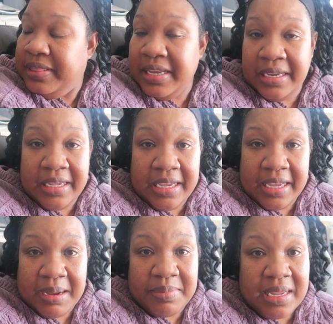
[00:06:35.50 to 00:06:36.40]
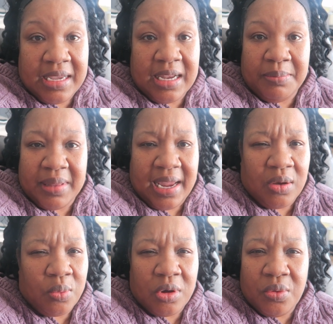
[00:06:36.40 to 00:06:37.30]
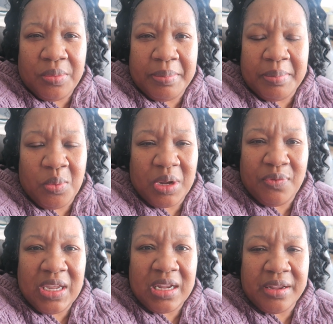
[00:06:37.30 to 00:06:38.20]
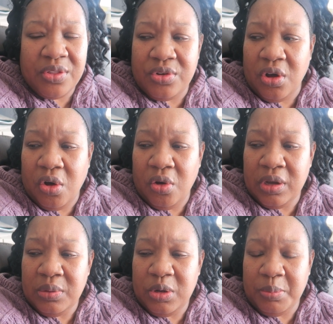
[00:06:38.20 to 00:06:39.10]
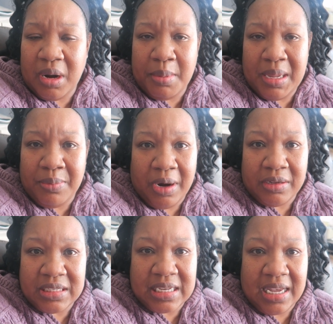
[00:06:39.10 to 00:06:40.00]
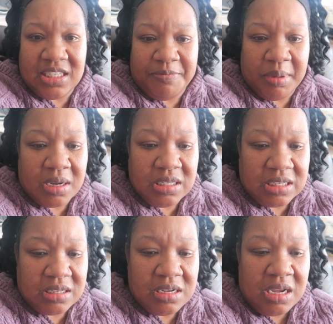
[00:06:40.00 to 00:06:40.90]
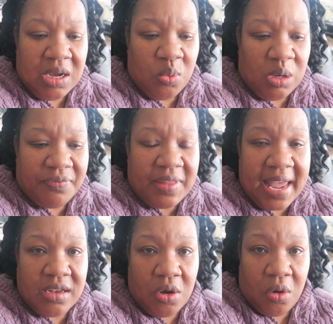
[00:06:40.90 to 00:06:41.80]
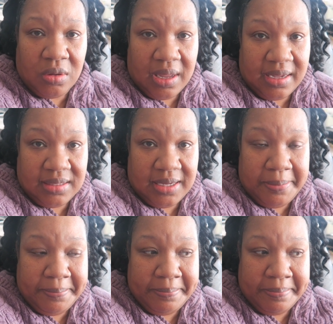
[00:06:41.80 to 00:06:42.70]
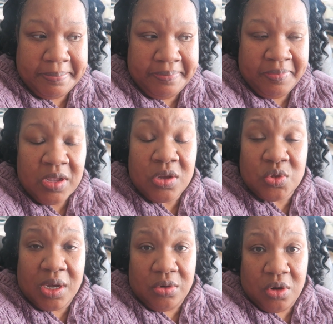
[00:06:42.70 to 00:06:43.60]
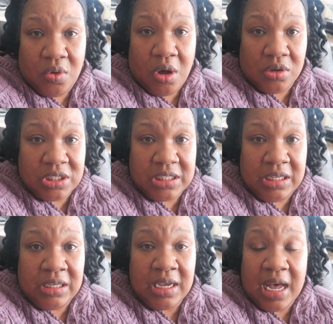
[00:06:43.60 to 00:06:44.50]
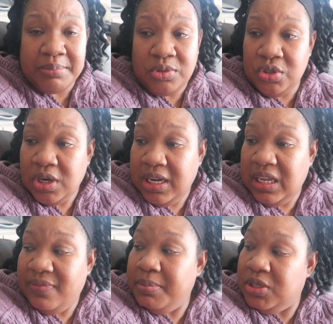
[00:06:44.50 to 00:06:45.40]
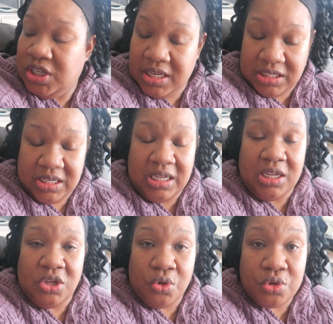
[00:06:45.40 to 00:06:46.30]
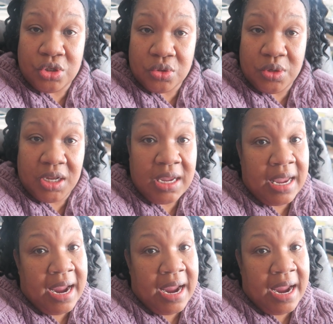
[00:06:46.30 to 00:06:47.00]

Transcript: then again, I'm thinking, I'm like, well, what if we get another dog? It'll probably be around the size of Boston. What if that dog likes it? So I don't know. I'll see. I'm trying to give him a chance to get used to it